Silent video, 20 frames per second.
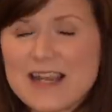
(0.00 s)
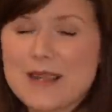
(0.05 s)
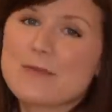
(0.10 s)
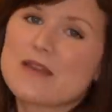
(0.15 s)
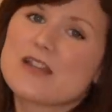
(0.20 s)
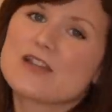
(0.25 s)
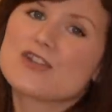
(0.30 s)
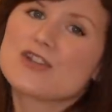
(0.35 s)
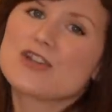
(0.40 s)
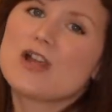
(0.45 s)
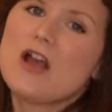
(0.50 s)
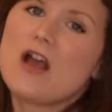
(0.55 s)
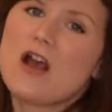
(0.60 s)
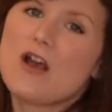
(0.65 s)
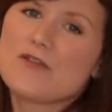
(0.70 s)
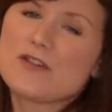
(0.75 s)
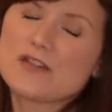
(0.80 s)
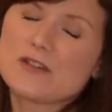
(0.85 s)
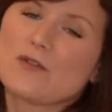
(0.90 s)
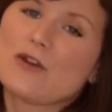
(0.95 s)
image of
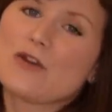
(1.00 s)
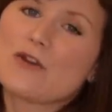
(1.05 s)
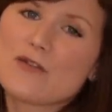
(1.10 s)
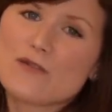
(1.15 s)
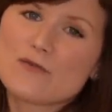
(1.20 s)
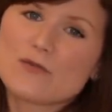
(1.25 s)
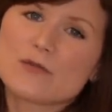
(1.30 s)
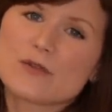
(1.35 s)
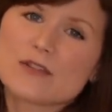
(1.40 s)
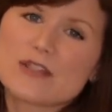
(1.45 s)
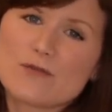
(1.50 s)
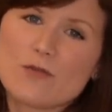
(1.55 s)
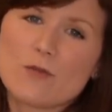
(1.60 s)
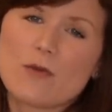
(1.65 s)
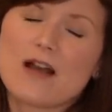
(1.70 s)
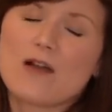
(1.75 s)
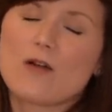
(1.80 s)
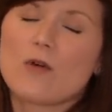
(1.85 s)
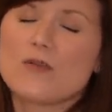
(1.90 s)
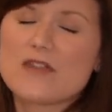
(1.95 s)
the sphere of influence of a
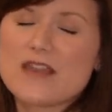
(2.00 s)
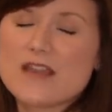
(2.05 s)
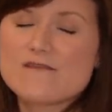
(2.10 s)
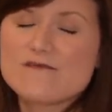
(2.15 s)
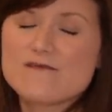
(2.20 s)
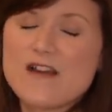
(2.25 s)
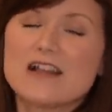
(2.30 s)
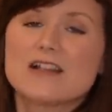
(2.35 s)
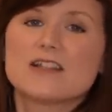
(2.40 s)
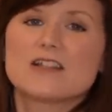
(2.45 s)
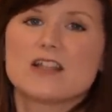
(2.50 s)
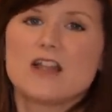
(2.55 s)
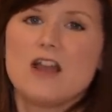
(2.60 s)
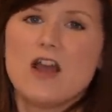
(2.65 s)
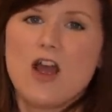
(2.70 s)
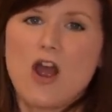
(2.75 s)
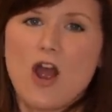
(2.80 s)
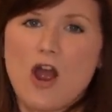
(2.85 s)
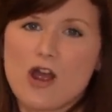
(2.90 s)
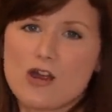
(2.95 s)
black hole, the event
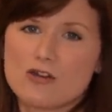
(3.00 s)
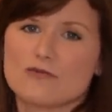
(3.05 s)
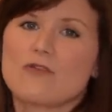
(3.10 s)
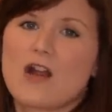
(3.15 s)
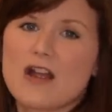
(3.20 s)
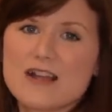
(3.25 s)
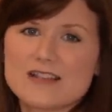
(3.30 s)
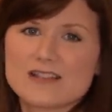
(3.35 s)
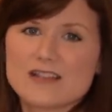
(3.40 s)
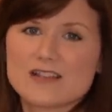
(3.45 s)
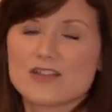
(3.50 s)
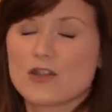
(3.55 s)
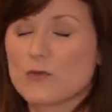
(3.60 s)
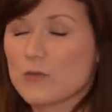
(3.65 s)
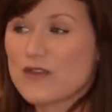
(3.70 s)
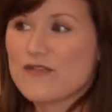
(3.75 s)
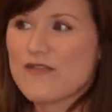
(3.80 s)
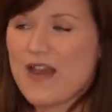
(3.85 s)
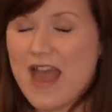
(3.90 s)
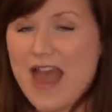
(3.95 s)
horizon, that
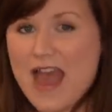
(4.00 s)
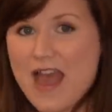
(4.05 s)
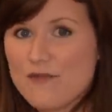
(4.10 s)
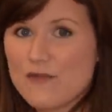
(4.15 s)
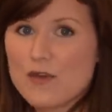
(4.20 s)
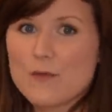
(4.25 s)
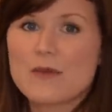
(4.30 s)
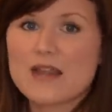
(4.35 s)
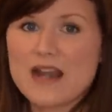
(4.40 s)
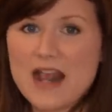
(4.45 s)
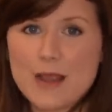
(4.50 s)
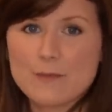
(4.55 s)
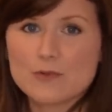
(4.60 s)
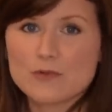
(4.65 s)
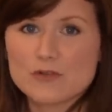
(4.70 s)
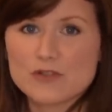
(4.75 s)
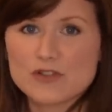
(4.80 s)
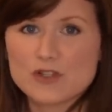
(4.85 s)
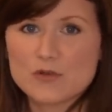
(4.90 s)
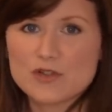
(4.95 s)
we've ever been able
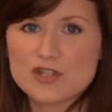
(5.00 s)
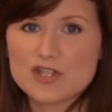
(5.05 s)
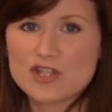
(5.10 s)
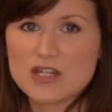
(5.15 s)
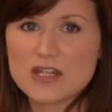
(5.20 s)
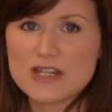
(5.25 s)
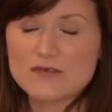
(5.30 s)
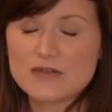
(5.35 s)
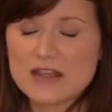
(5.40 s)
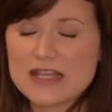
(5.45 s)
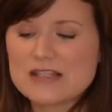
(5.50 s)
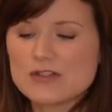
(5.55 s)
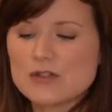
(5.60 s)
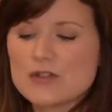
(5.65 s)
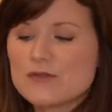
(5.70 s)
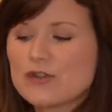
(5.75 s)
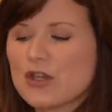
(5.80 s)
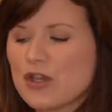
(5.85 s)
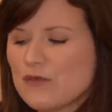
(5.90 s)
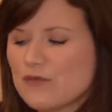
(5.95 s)
to achieve. It sort
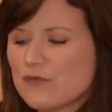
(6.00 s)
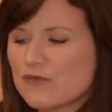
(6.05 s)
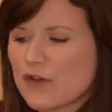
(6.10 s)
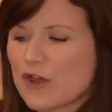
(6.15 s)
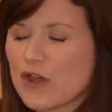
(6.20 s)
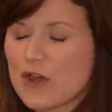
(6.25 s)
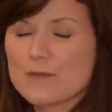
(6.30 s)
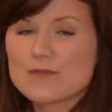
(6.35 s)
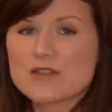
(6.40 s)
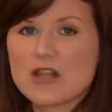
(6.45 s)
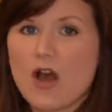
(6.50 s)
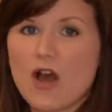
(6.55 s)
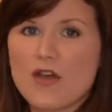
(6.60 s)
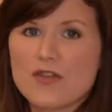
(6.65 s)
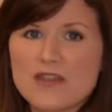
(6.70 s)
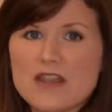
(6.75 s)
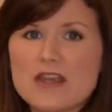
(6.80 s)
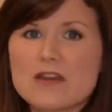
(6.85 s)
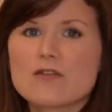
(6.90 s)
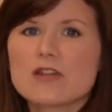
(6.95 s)
of confirms our
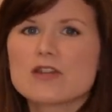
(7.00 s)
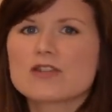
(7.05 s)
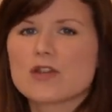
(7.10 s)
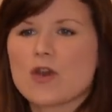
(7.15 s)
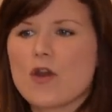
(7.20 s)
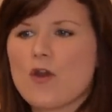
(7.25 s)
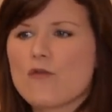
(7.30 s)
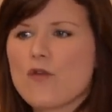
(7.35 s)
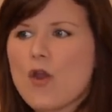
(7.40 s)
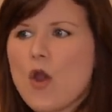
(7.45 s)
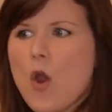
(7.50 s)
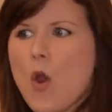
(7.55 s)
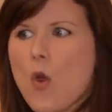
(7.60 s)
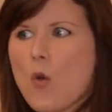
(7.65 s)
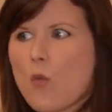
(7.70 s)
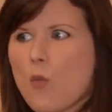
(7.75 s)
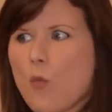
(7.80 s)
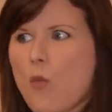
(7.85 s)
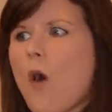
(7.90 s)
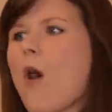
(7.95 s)
theories of
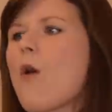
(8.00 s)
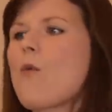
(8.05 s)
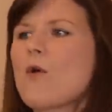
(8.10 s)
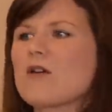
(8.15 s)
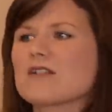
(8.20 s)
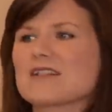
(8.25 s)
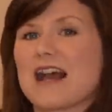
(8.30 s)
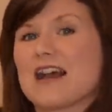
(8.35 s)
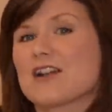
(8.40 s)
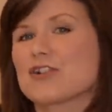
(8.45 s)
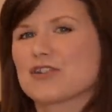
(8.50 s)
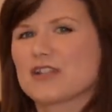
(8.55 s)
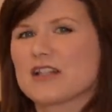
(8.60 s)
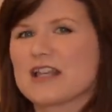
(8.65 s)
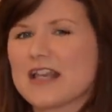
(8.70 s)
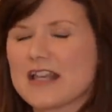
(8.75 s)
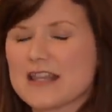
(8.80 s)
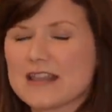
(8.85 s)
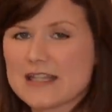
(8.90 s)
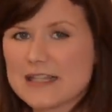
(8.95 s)
what was actually
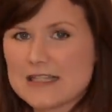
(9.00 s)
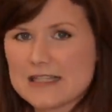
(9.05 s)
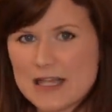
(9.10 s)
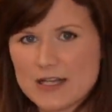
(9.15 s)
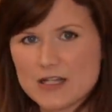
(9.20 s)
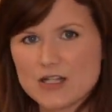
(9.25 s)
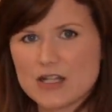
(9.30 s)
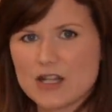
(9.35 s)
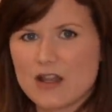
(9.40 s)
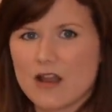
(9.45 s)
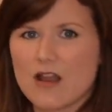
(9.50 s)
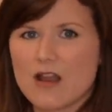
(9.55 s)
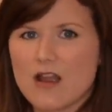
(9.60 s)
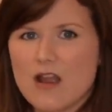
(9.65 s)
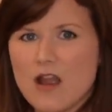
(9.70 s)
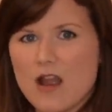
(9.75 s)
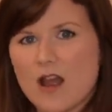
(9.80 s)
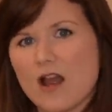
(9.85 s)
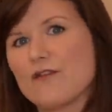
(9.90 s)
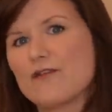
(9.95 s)
in the center
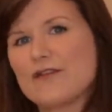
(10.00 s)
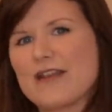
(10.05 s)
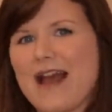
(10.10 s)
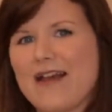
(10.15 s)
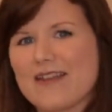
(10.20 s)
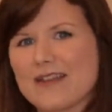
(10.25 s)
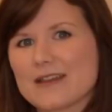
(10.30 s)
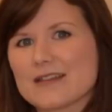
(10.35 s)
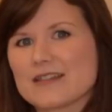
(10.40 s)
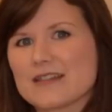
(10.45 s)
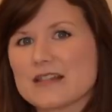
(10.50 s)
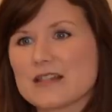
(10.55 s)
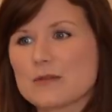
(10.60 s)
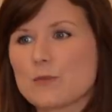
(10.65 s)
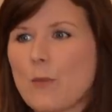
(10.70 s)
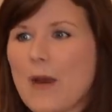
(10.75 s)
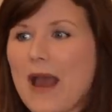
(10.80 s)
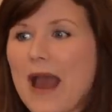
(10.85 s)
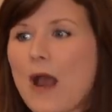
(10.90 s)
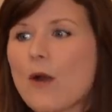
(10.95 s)
of galaxies,
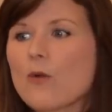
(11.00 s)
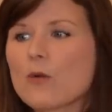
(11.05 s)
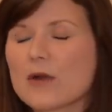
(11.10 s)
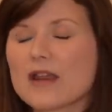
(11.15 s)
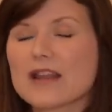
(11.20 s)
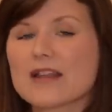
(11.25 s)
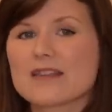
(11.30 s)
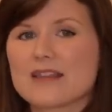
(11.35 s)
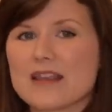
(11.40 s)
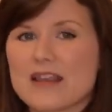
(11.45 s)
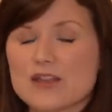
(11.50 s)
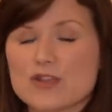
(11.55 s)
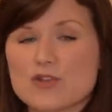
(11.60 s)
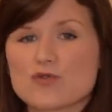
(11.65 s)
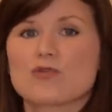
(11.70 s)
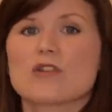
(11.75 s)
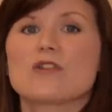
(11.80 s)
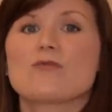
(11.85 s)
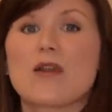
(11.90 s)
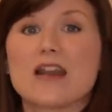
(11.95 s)
powering the
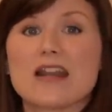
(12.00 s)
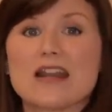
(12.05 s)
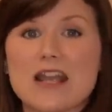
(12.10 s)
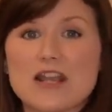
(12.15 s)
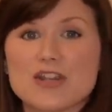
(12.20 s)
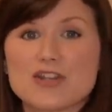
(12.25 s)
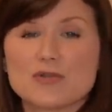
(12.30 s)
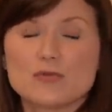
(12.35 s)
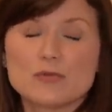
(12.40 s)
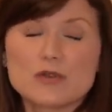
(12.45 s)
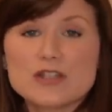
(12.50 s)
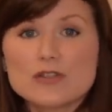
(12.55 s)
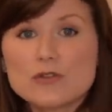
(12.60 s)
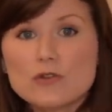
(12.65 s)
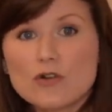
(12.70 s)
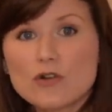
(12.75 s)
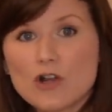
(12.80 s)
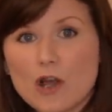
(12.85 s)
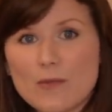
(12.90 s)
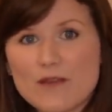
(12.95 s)
extreme radiation we
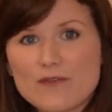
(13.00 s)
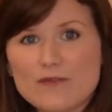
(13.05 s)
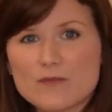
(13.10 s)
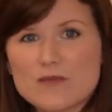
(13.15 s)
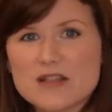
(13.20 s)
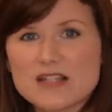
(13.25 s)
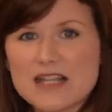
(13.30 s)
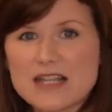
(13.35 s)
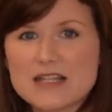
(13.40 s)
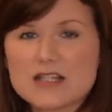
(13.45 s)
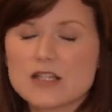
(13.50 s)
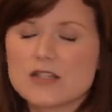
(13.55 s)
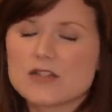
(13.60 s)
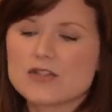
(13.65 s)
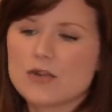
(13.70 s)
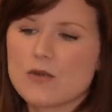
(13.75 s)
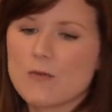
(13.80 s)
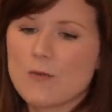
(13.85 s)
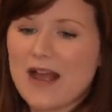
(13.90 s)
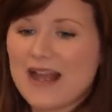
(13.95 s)
saw coming from the center.
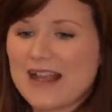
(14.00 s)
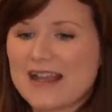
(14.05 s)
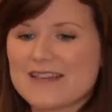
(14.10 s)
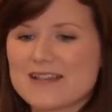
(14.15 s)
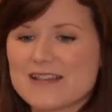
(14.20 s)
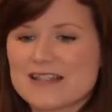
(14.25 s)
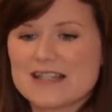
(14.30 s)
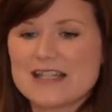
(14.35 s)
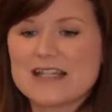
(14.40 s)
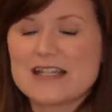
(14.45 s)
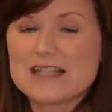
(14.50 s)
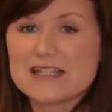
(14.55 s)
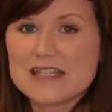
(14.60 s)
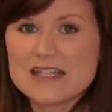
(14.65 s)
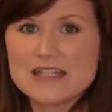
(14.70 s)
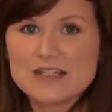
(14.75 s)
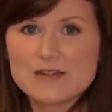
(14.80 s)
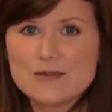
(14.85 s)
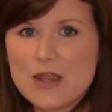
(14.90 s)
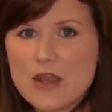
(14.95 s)
So back in the
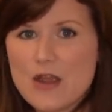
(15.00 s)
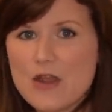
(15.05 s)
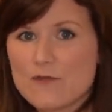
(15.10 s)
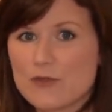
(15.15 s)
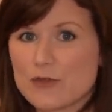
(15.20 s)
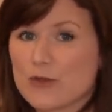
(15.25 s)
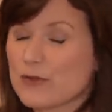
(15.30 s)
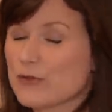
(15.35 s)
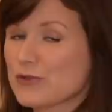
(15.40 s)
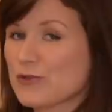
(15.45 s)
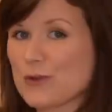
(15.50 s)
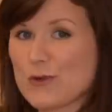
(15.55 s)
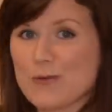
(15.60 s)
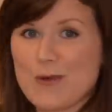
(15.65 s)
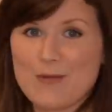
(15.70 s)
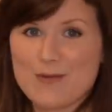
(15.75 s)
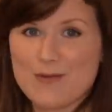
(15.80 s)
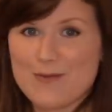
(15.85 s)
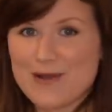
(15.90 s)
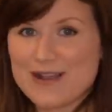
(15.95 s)
60s, for those who
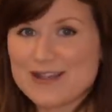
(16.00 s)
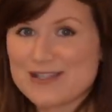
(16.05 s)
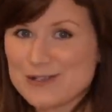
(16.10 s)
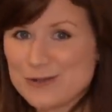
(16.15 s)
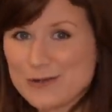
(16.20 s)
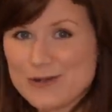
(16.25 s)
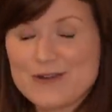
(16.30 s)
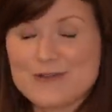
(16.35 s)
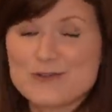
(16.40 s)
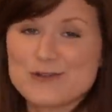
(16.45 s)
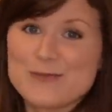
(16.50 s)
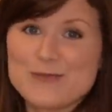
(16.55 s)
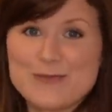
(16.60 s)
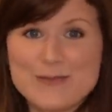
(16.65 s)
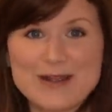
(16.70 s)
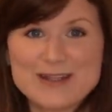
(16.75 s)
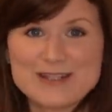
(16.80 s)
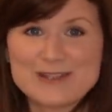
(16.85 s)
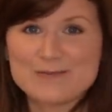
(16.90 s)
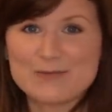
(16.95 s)
remember my story of
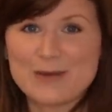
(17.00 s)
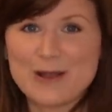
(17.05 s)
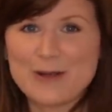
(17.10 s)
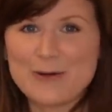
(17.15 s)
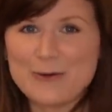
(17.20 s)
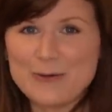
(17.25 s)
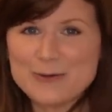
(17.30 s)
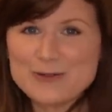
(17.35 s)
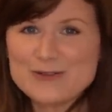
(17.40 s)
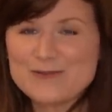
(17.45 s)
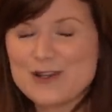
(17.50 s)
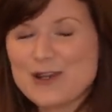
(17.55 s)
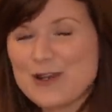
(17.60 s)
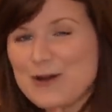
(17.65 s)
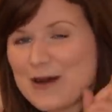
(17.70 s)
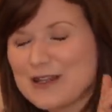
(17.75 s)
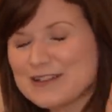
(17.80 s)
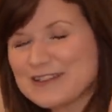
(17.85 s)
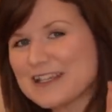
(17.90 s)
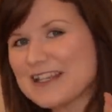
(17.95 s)
supermassive black holes video,
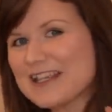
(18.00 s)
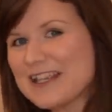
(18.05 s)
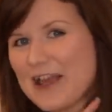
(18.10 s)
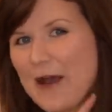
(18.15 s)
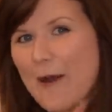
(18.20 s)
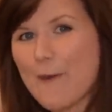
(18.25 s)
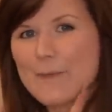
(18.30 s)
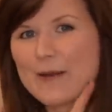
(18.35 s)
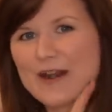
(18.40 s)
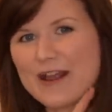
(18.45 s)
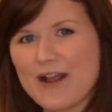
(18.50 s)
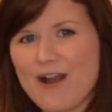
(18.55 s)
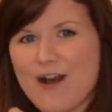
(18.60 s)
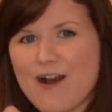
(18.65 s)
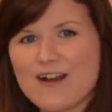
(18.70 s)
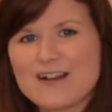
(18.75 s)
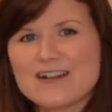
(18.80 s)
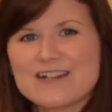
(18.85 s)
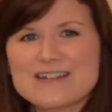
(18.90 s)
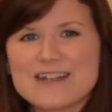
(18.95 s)
I'll link it up in a
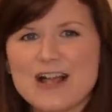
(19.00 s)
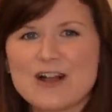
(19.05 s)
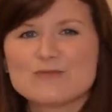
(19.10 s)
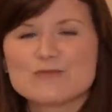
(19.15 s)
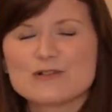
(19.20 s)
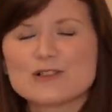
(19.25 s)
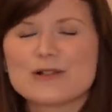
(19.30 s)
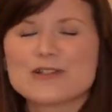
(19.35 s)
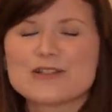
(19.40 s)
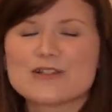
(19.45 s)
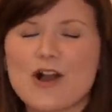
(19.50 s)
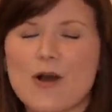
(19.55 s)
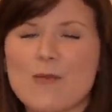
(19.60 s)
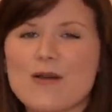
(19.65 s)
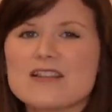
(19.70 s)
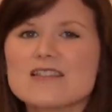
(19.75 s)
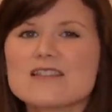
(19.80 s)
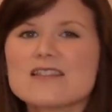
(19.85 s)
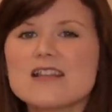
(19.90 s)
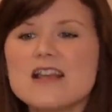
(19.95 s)
card and down below in the
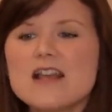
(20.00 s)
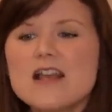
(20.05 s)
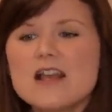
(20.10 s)
comments.